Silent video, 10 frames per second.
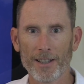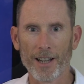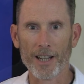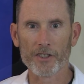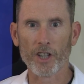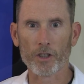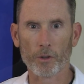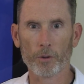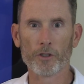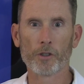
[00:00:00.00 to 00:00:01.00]
Hi, it's Dr.
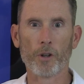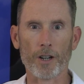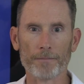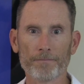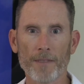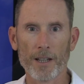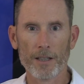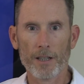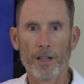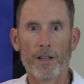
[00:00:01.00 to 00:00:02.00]
Lewis Clark.
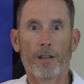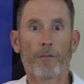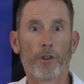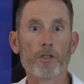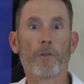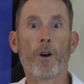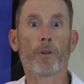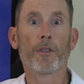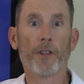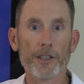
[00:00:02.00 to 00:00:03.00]
First of all, I
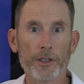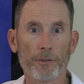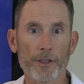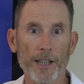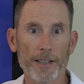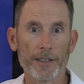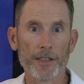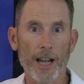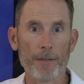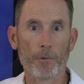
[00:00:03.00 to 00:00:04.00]
want to thank you for taking
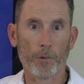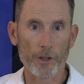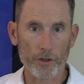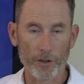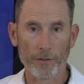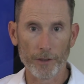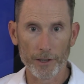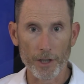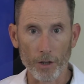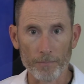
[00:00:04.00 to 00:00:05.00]
time to watch this
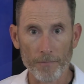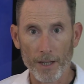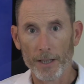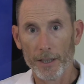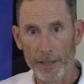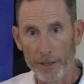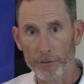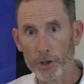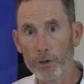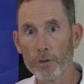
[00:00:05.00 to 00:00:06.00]
video. If
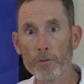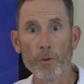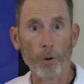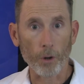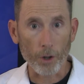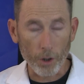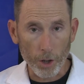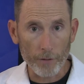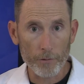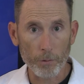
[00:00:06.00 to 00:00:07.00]
you or a
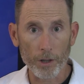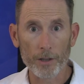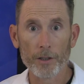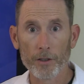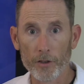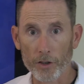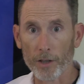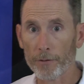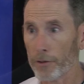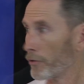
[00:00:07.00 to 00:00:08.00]
loved one
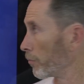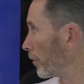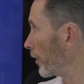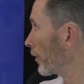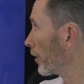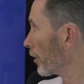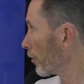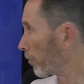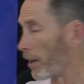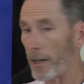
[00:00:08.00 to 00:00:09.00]
suffers with
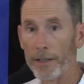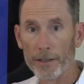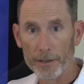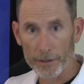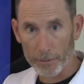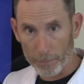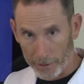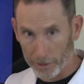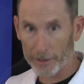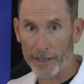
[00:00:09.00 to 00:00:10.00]
chronic,
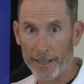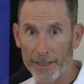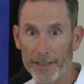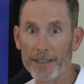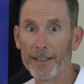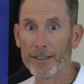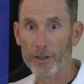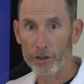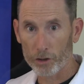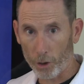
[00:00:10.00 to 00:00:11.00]
debilitating
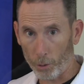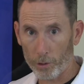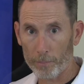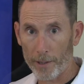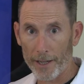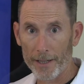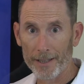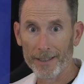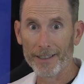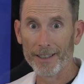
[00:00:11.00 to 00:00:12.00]
shoulder
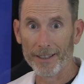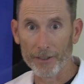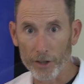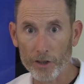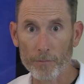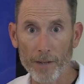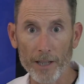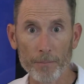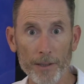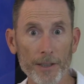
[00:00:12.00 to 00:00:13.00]
pain, this
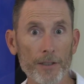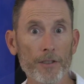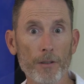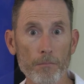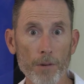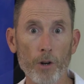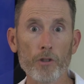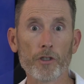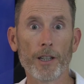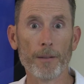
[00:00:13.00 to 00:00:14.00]
may be the
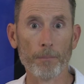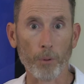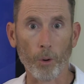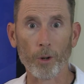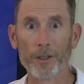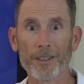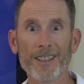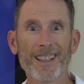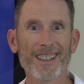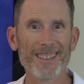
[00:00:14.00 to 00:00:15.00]
most
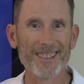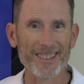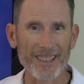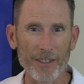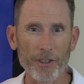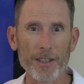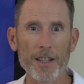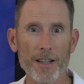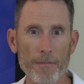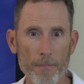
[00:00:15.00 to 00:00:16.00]
important 7
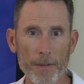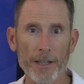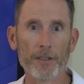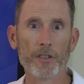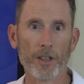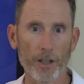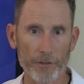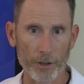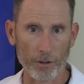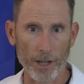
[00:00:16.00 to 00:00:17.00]
minutes of
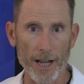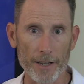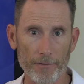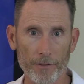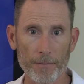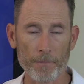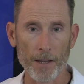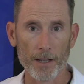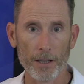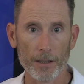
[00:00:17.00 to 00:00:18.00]
your life.
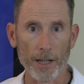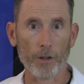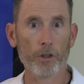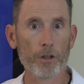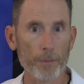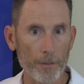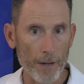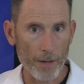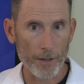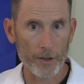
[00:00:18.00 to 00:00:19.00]
Now, a little bit
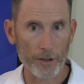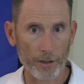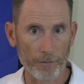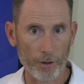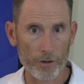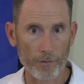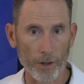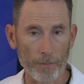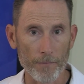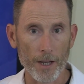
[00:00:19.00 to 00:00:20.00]
about myself, first of
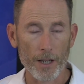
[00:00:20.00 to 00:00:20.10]
all.